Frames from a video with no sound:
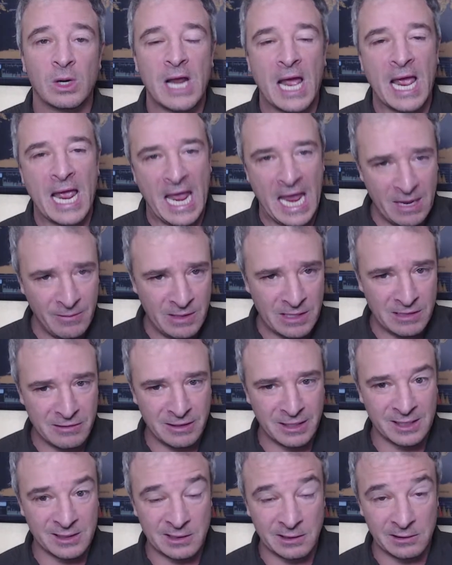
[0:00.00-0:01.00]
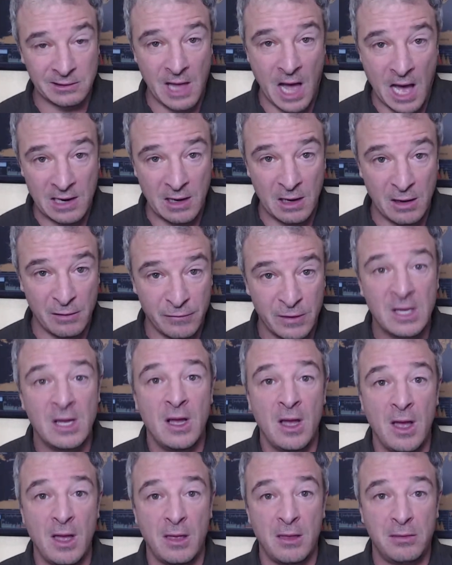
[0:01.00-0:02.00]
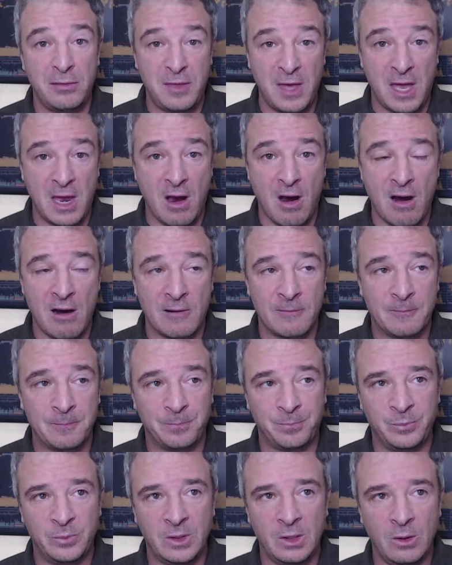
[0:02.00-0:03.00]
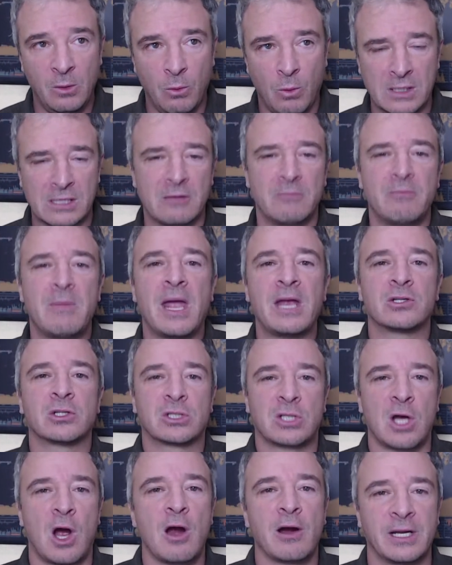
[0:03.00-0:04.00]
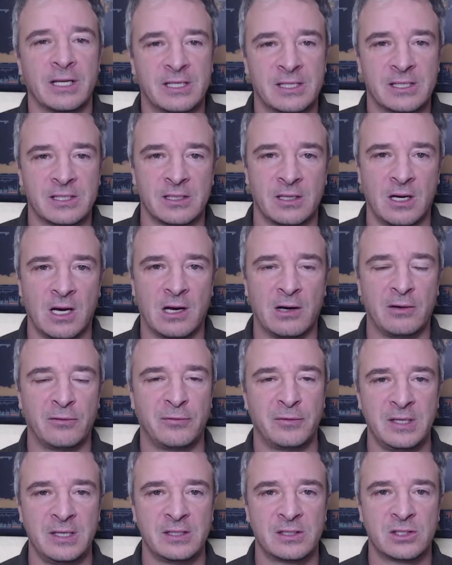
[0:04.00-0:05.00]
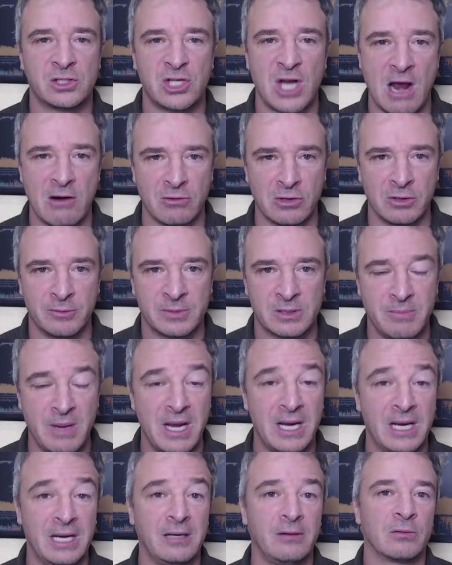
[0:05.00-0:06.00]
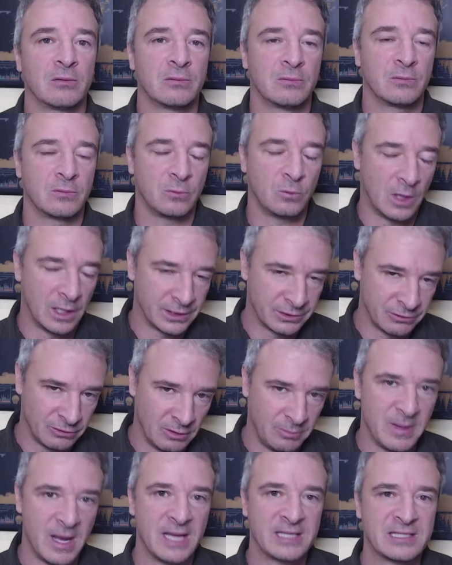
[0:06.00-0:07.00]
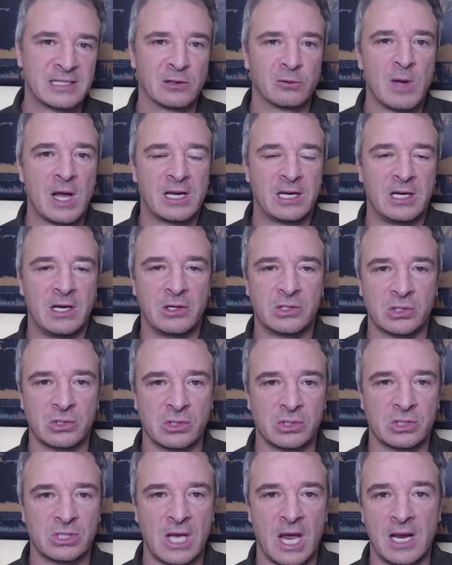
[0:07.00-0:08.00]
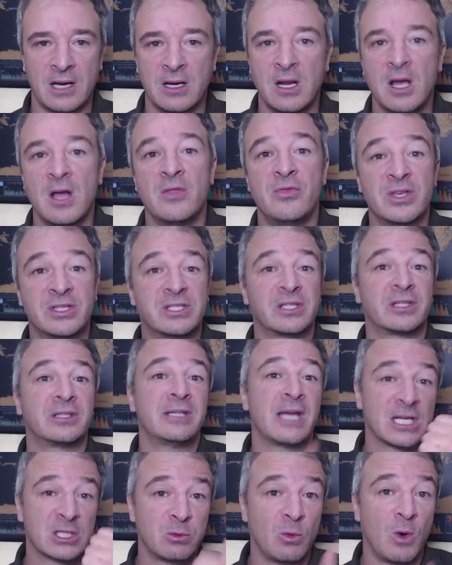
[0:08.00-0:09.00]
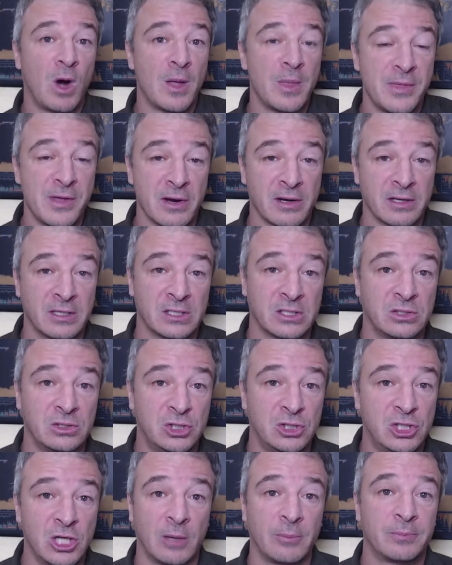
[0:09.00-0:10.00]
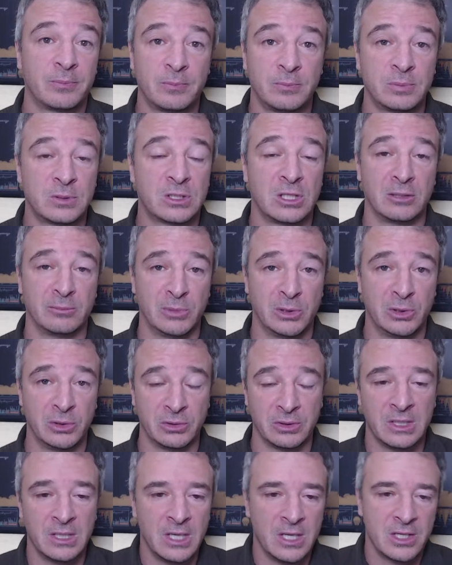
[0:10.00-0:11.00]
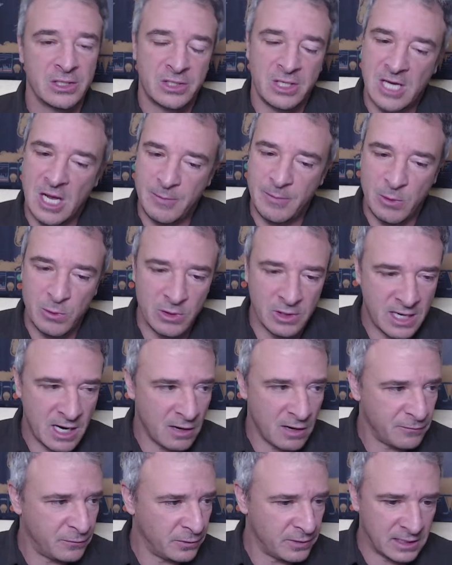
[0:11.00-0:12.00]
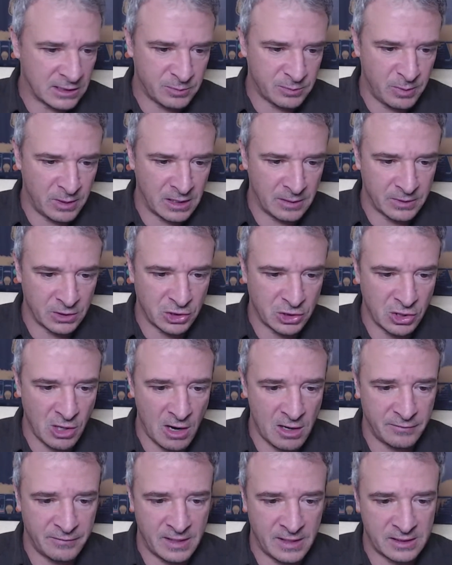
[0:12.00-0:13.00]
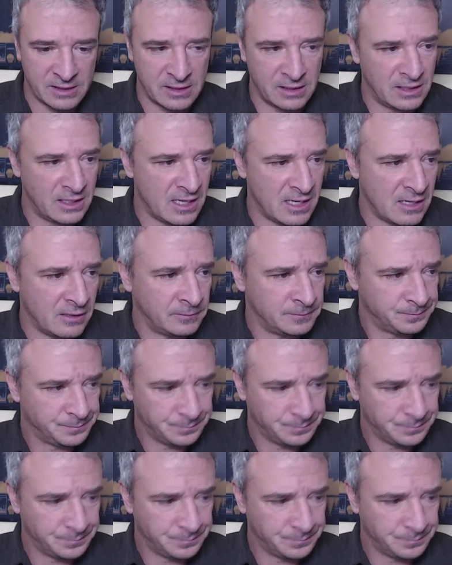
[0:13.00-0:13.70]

I am hearing is a lot of, they are one of the major targets of these chat rooms, meaning Wall Street Bets and Reddit users are saying this is the next one that they're going to jump to the moon. So you got to be real careful. Let's bring up the chart of S N D L.